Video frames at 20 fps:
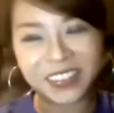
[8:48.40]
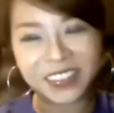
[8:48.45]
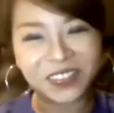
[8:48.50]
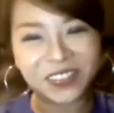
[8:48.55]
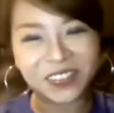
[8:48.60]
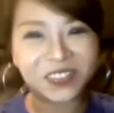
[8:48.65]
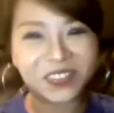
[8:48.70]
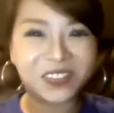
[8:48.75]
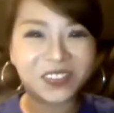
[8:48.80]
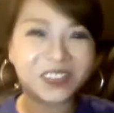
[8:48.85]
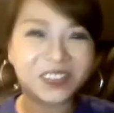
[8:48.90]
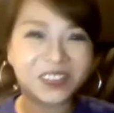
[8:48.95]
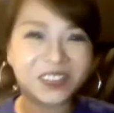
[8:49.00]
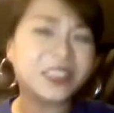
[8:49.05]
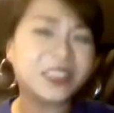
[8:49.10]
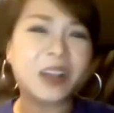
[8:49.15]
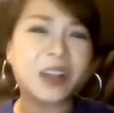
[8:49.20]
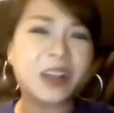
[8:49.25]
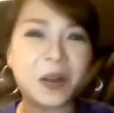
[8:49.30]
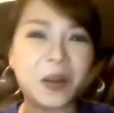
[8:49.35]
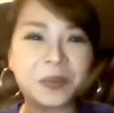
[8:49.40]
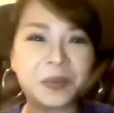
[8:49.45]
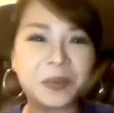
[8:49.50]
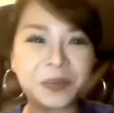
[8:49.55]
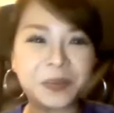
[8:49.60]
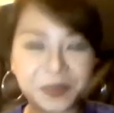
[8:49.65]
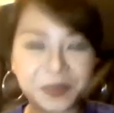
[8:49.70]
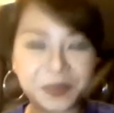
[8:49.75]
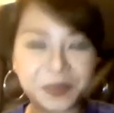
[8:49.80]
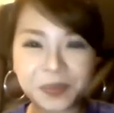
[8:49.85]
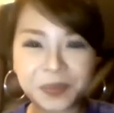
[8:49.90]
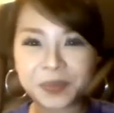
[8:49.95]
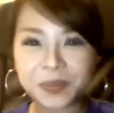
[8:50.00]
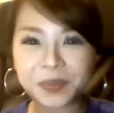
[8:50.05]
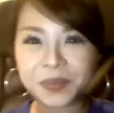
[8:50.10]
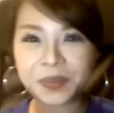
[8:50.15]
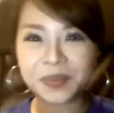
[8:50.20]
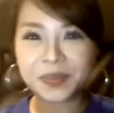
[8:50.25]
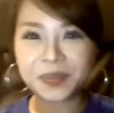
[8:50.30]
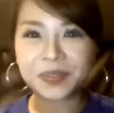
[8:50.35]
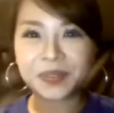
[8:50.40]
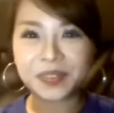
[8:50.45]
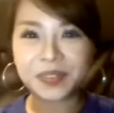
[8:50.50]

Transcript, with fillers: uh, can you find uh, chasing?